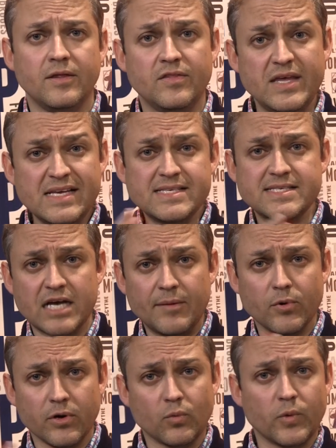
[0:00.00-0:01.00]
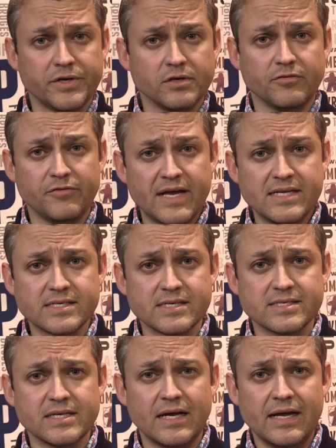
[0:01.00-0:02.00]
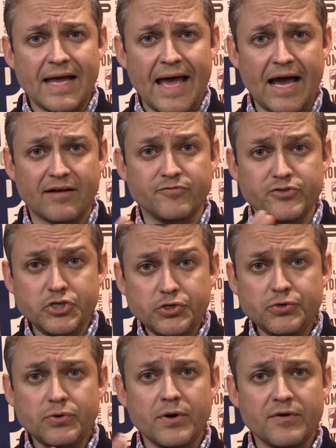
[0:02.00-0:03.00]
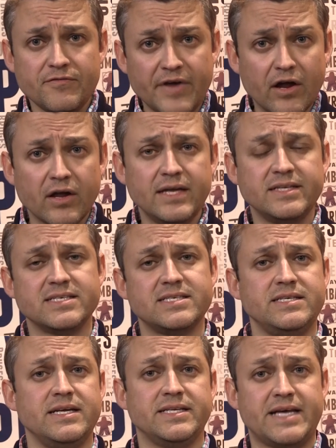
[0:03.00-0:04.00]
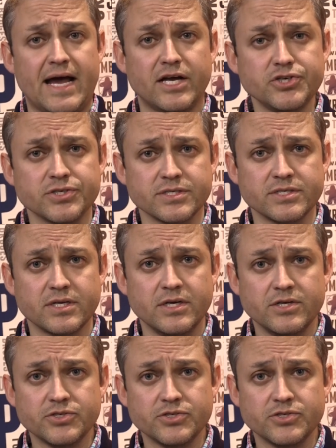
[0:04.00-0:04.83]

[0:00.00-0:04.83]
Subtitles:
These summer and winter phases have 2 very distinct actions.